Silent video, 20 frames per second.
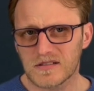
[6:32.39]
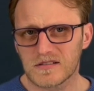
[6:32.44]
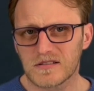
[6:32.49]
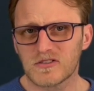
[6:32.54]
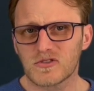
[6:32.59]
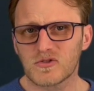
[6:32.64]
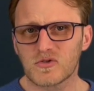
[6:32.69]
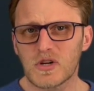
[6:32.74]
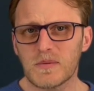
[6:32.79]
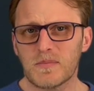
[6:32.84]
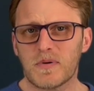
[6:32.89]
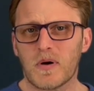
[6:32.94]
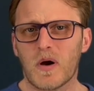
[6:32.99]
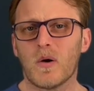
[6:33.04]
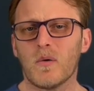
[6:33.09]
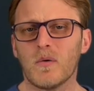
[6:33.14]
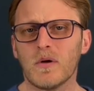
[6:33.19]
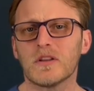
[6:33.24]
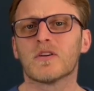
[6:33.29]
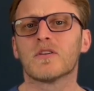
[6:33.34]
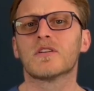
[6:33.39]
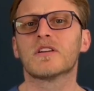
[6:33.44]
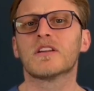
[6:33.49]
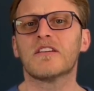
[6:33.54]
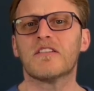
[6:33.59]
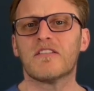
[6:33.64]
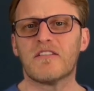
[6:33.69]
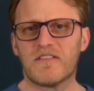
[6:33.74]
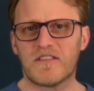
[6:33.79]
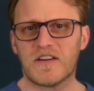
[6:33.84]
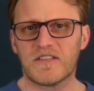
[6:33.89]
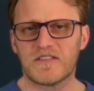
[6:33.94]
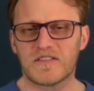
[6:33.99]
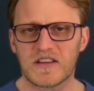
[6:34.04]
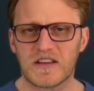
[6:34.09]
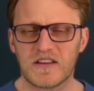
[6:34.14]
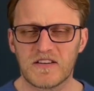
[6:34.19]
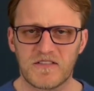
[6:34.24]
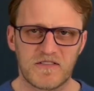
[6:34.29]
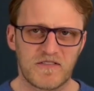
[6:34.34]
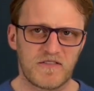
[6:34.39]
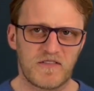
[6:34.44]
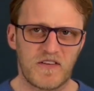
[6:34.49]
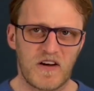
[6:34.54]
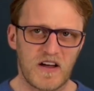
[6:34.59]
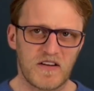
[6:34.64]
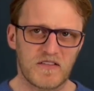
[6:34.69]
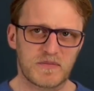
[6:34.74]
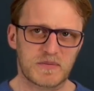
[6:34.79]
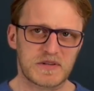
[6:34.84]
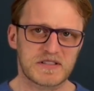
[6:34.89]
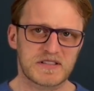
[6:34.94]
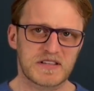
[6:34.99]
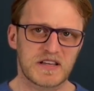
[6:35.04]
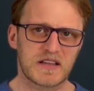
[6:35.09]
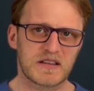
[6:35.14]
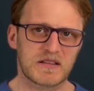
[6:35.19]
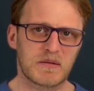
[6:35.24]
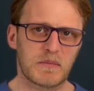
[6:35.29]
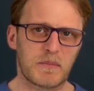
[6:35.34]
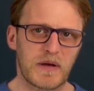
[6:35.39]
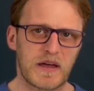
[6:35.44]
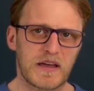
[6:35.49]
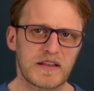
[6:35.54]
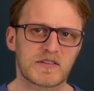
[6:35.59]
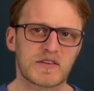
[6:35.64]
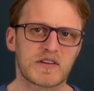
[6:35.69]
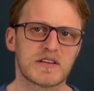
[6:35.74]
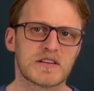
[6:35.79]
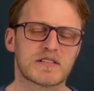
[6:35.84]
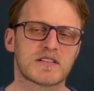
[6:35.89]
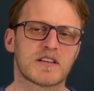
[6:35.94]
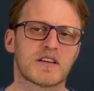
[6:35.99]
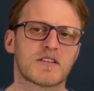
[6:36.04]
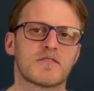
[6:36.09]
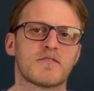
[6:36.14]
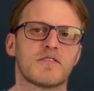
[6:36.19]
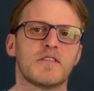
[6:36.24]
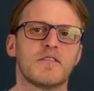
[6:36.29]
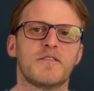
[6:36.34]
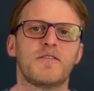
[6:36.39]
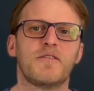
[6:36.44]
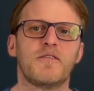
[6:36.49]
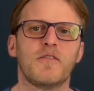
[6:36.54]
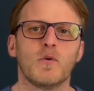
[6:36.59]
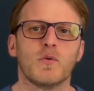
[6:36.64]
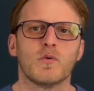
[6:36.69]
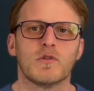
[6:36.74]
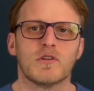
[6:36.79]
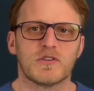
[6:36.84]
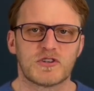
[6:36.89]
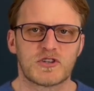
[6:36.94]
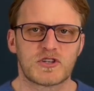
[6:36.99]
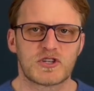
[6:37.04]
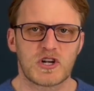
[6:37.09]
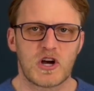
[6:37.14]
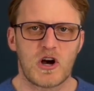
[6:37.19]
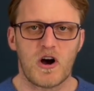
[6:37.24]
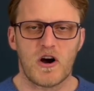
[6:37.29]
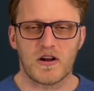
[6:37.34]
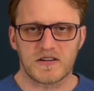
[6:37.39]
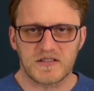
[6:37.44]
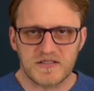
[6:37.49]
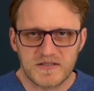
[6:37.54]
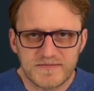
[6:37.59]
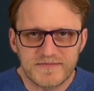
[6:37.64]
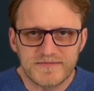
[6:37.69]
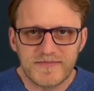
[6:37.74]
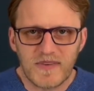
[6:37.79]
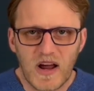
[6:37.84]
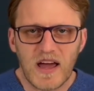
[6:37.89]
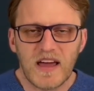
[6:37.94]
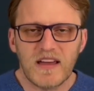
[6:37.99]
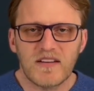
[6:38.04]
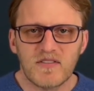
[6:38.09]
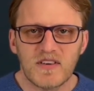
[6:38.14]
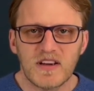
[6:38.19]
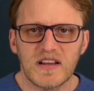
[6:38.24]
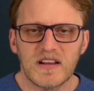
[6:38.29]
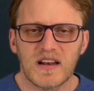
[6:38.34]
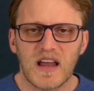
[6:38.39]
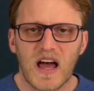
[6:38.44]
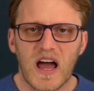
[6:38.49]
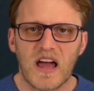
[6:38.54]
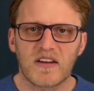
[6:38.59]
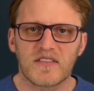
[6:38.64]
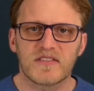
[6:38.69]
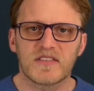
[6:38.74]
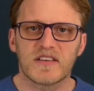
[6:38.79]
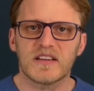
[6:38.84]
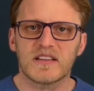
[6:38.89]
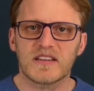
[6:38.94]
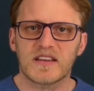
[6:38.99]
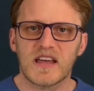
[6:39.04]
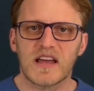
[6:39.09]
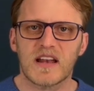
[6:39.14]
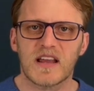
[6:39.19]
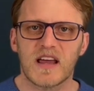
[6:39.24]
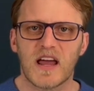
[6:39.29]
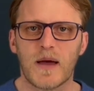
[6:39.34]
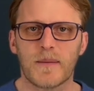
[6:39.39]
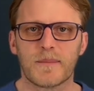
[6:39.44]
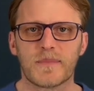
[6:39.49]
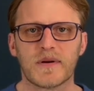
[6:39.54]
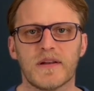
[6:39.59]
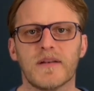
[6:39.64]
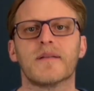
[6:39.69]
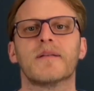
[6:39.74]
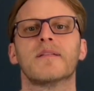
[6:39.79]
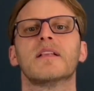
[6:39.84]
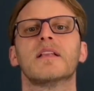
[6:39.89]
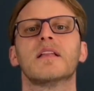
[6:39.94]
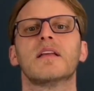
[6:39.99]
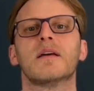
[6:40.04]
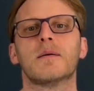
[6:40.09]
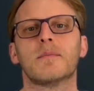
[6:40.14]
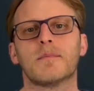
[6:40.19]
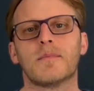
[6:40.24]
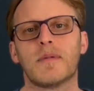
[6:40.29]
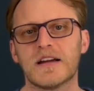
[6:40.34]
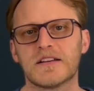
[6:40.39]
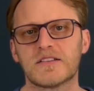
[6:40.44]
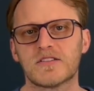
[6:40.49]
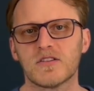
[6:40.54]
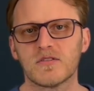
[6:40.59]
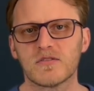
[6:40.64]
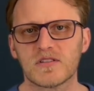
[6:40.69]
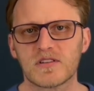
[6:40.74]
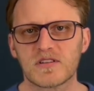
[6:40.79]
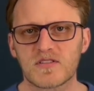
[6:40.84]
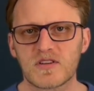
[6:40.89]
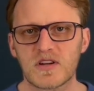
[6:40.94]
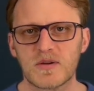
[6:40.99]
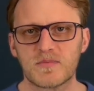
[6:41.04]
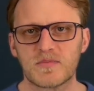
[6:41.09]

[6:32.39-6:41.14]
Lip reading: the trip with only 55% battery instead of a full charge. Real life, it can happen. My total trip